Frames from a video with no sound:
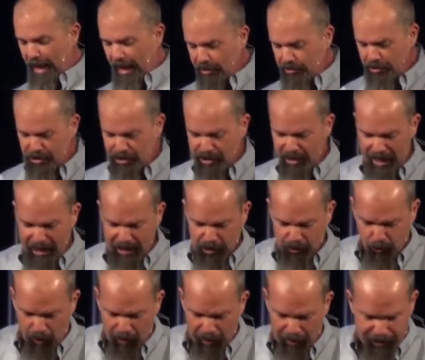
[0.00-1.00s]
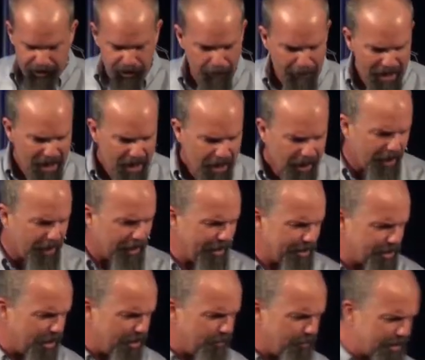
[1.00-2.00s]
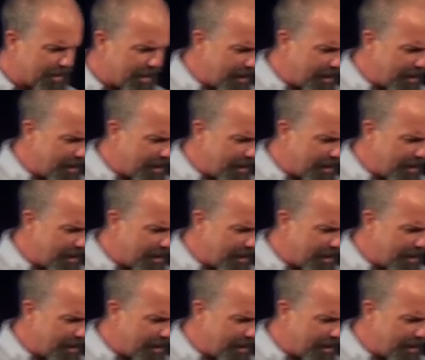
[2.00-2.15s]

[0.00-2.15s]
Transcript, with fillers: exercise was uh, as he was